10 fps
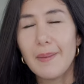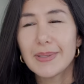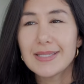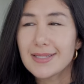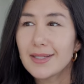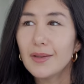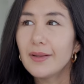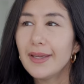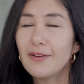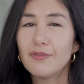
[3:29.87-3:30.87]
but still
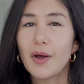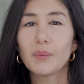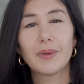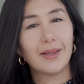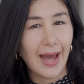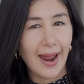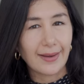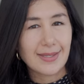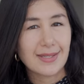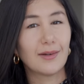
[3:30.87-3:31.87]
it felt
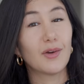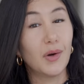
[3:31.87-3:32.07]
relaxed and